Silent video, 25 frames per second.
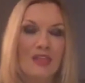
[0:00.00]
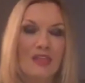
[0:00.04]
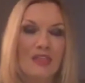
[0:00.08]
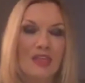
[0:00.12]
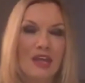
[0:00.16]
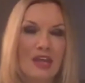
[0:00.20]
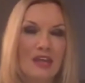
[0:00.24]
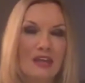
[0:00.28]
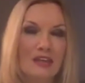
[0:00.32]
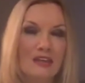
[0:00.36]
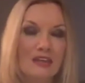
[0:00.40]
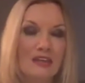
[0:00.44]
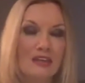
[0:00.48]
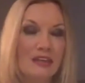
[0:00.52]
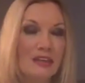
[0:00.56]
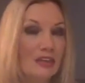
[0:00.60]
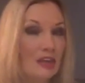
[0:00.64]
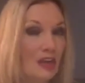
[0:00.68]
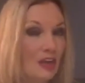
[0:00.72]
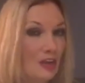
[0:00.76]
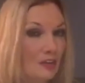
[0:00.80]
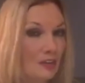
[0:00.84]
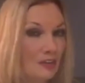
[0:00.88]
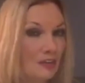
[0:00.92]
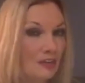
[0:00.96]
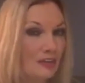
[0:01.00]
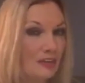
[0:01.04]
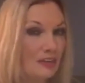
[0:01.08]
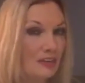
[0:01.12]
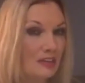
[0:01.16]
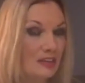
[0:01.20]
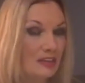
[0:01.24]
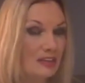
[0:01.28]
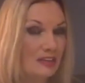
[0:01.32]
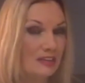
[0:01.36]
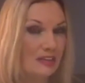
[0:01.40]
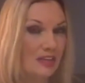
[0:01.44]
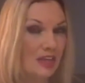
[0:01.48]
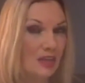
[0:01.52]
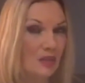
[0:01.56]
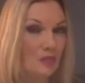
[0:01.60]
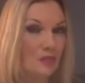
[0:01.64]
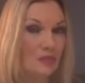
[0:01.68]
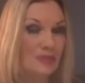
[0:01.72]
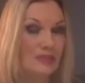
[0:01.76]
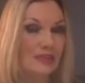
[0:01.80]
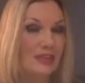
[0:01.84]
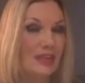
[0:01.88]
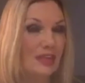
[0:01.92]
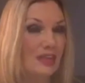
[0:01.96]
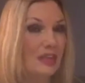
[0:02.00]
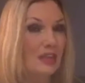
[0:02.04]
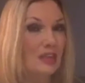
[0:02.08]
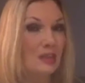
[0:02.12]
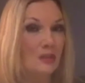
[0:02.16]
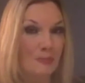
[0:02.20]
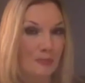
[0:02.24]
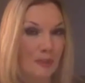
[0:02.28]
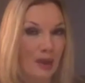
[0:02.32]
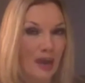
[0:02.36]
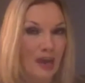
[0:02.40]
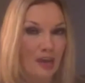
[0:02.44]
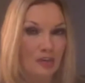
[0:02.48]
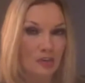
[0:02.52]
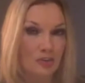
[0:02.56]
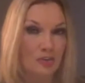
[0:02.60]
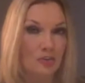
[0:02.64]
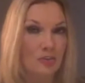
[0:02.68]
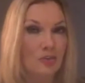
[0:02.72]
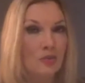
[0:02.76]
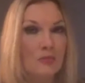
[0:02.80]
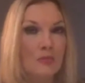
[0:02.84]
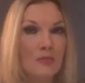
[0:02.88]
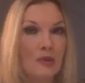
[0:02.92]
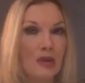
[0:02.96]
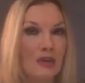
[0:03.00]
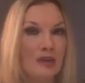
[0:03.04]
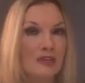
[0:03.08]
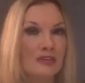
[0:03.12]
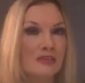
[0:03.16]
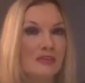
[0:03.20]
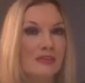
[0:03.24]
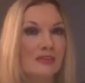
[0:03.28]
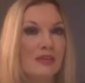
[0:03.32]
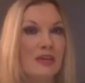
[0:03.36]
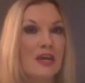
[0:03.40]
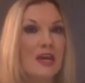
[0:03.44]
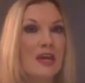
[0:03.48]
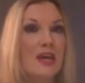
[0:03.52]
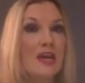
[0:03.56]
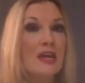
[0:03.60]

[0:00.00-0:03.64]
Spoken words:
Then the other thing that he said was that in the past 2 months,